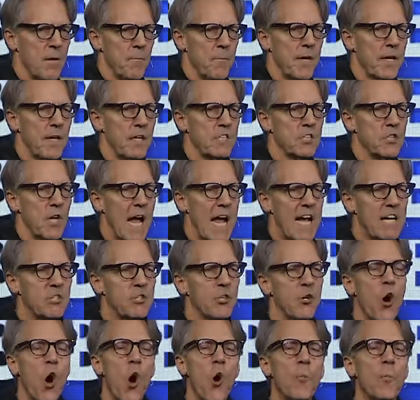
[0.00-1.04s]
Because as
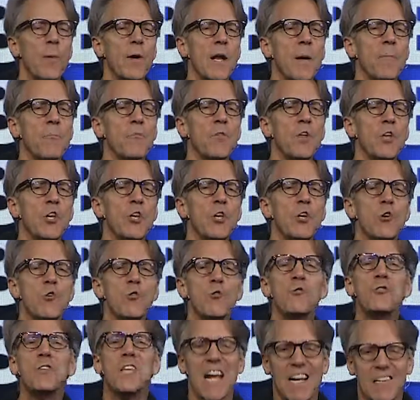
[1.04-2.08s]
you open up the
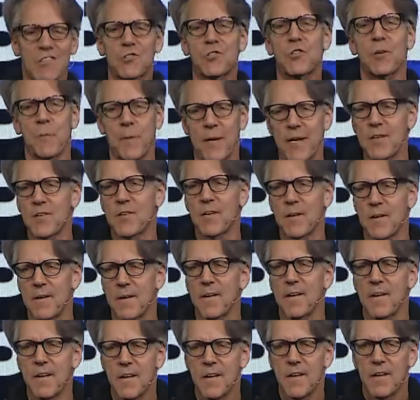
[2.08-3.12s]
New Testament,
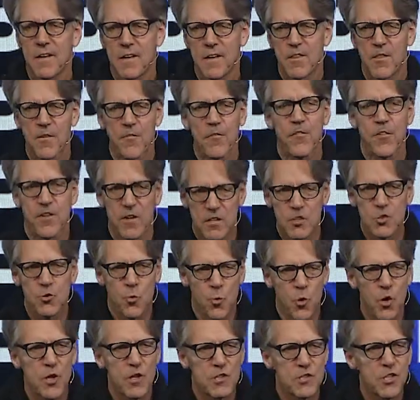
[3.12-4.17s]
the first
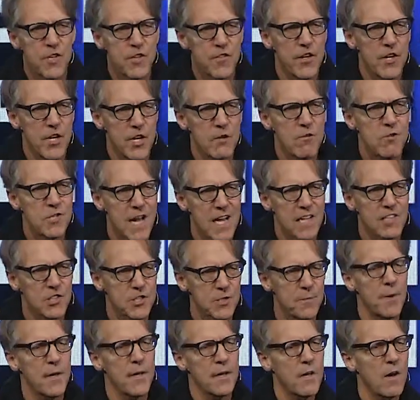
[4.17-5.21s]
words in the New
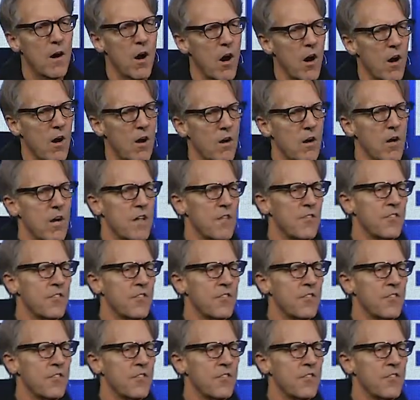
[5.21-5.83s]
Testament are,